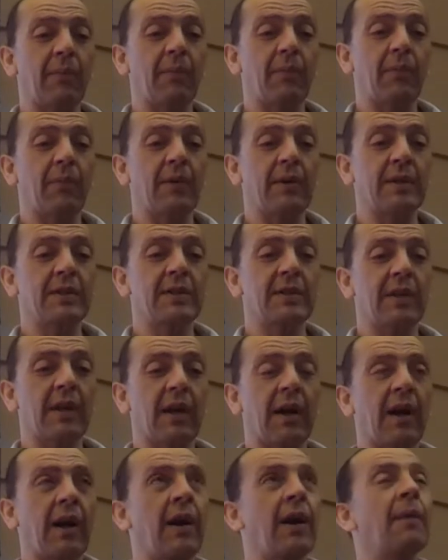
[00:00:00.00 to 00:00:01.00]
was
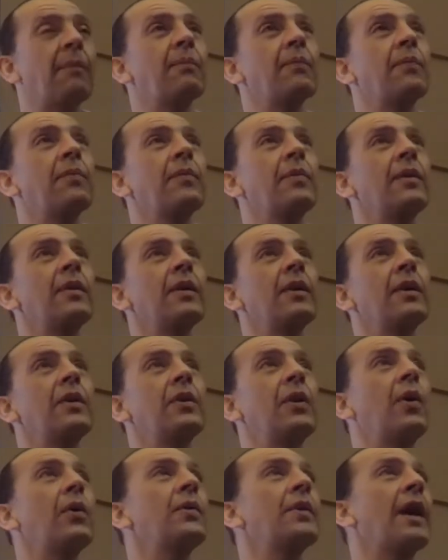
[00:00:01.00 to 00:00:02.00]

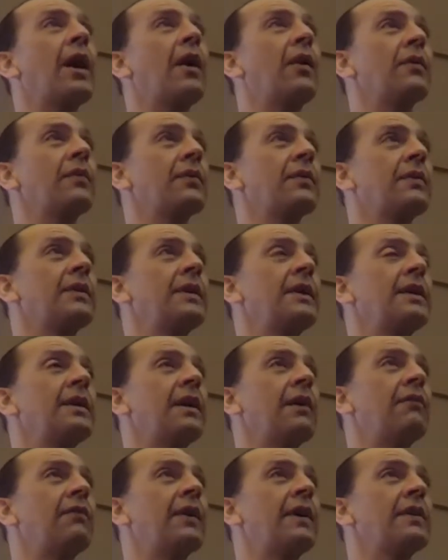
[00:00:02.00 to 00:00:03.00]
no doubt the
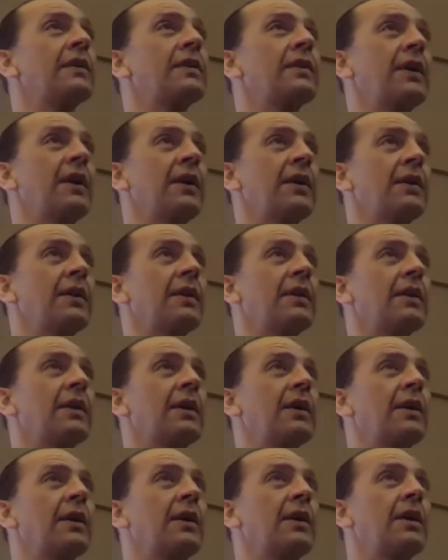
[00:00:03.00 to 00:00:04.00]
event that
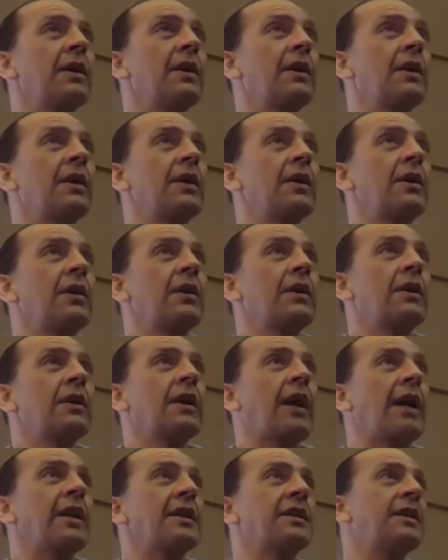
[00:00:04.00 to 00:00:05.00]

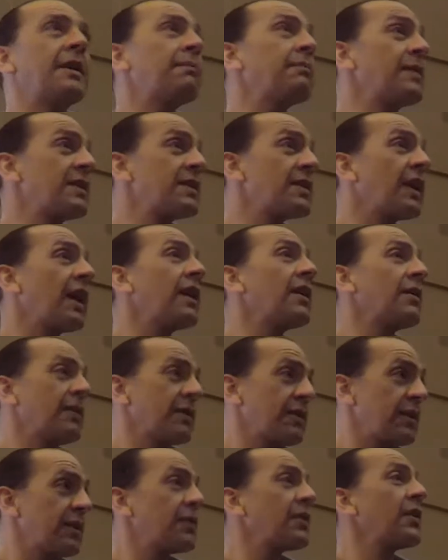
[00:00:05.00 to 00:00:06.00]
kind of tipped the
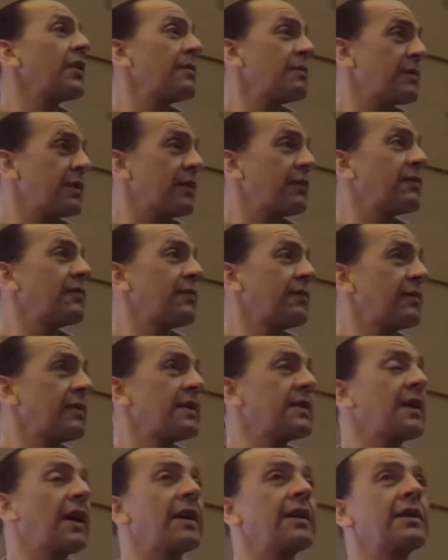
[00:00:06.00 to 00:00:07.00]
scales in terms of
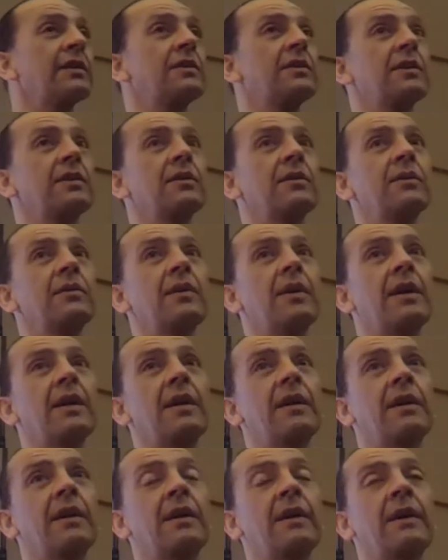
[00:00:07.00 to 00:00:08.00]
deciding to
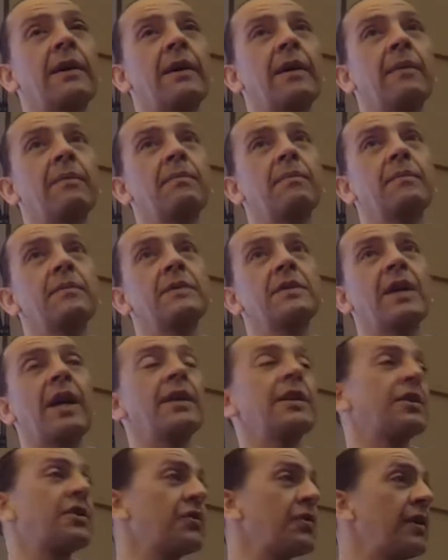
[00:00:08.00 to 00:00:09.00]
sign
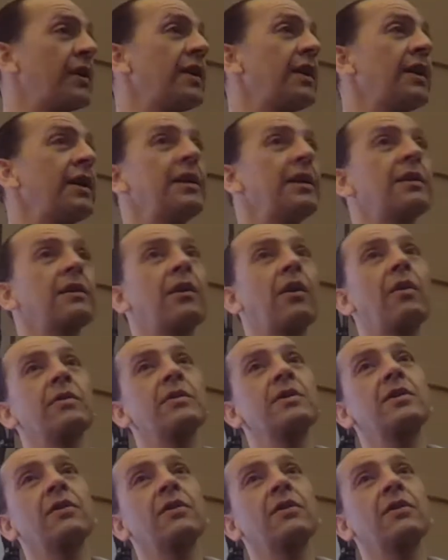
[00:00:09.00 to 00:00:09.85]
a treaty, close the